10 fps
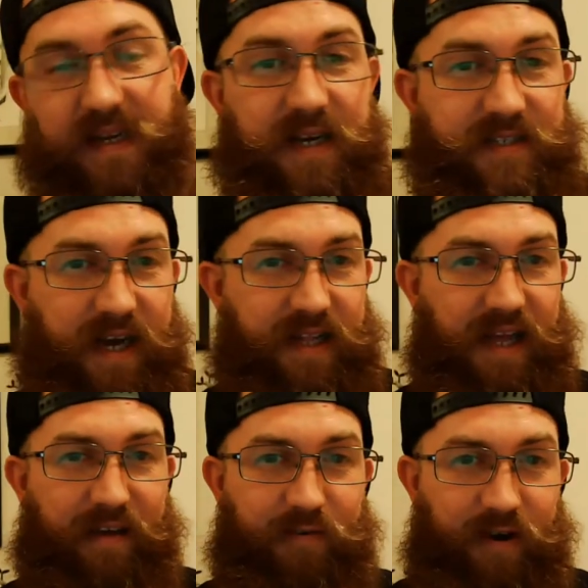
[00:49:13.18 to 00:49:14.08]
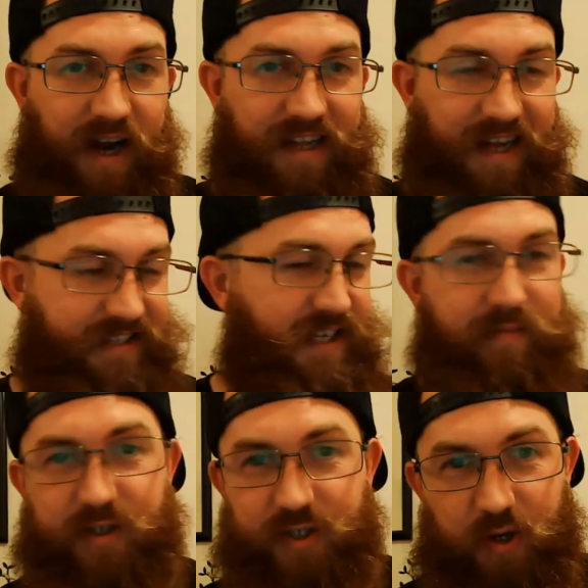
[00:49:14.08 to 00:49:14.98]
because I forgot last
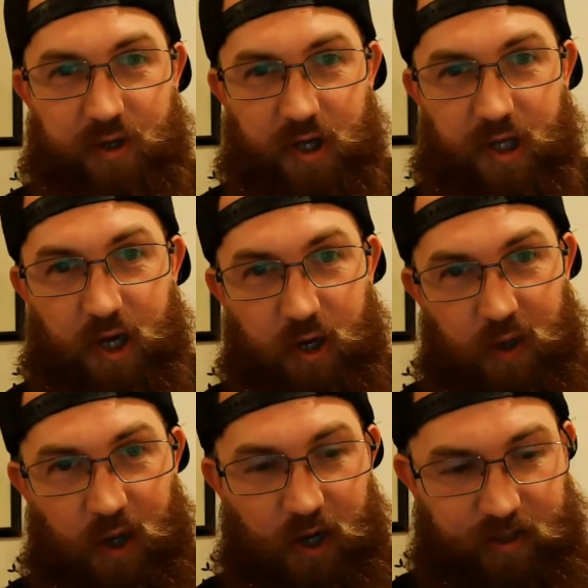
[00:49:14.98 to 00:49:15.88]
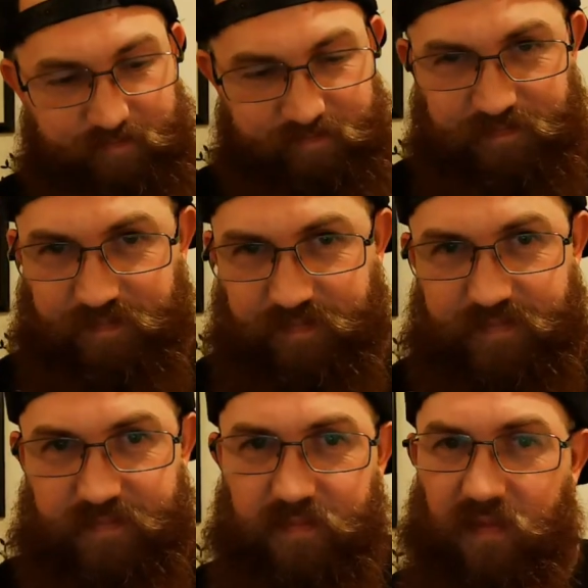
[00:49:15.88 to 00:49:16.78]
time to show the glow on
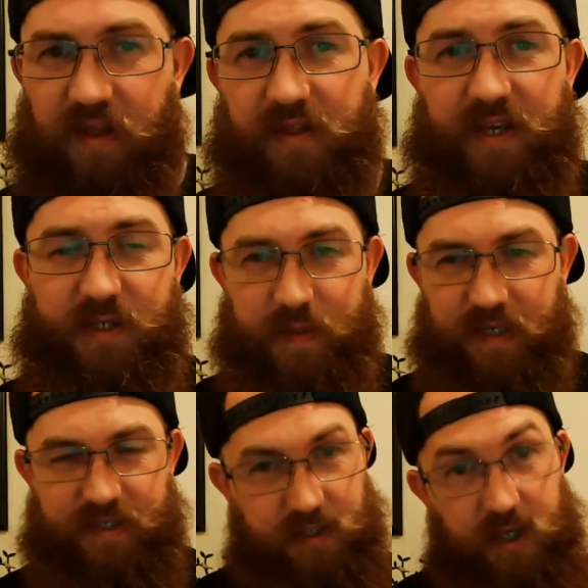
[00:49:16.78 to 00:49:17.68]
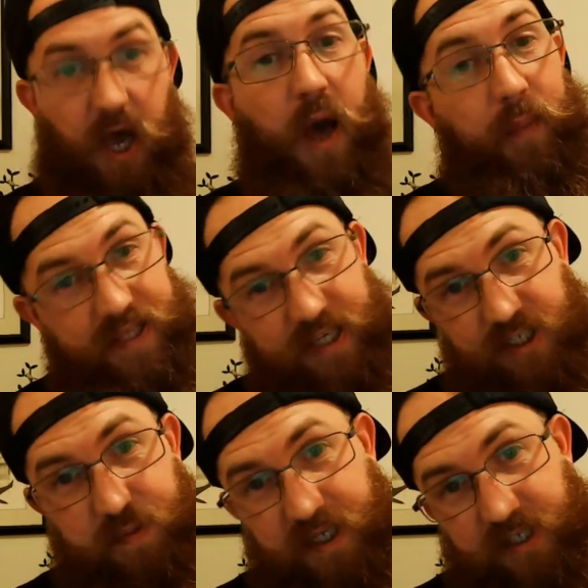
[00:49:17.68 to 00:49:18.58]
these pieces. But
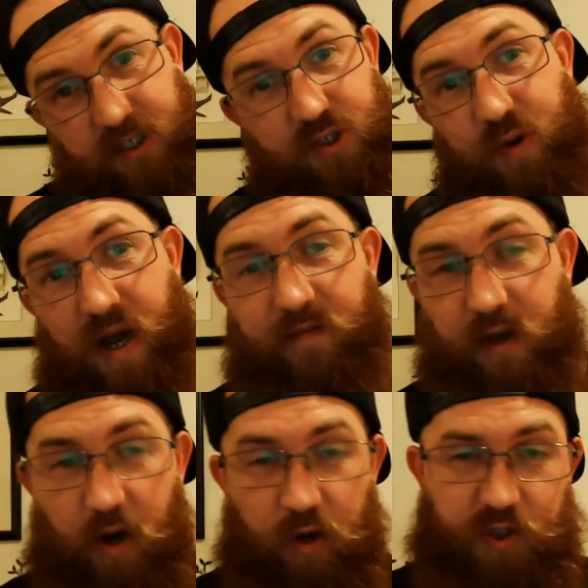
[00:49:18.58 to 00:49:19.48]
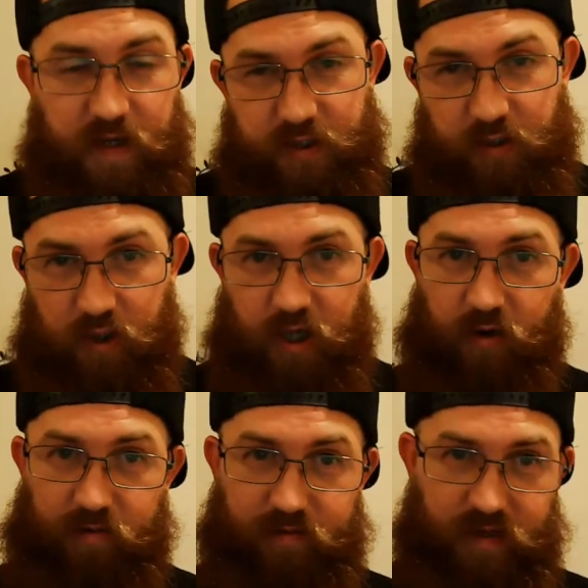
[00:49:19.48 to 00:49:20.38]
these pieces do have their own special
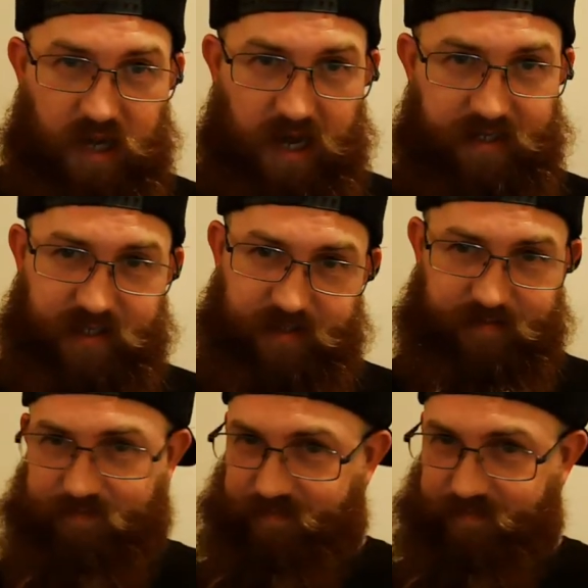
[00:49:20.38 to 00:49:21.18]
glow lights.